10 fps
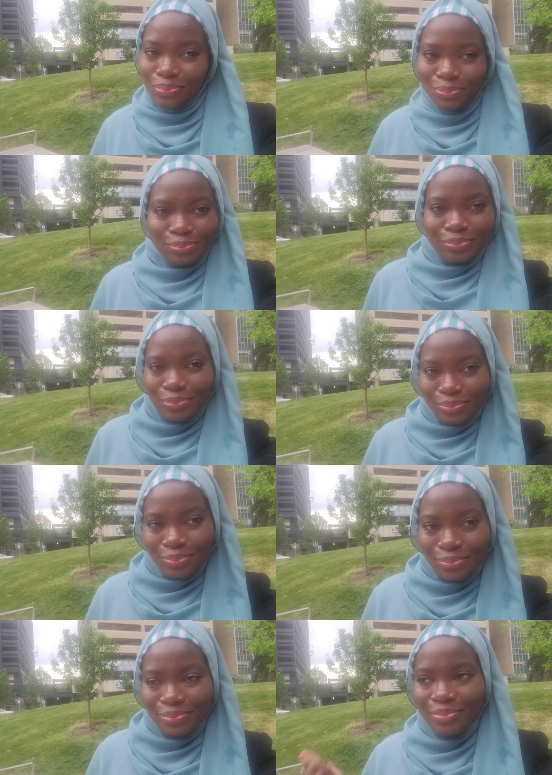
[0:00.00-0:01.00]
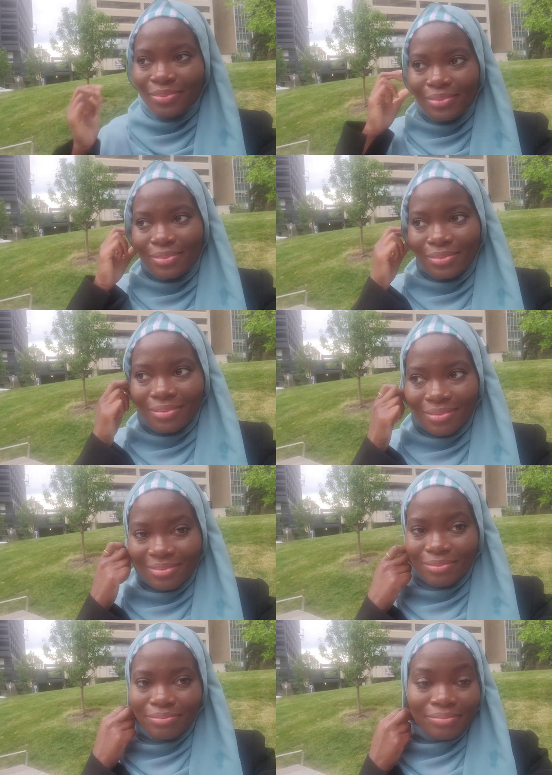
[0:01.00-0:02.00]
No one is speaking in this clip.